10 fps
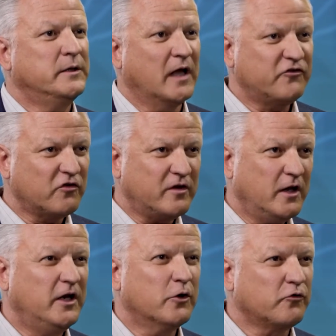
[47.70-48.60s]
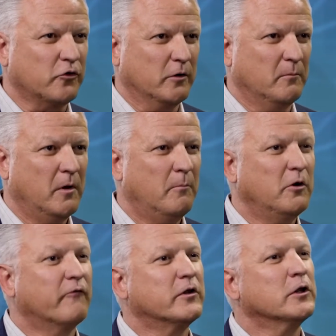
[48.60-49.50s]
not just in the near term,
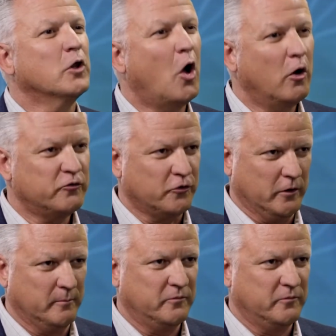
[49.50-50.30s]
but over the long term,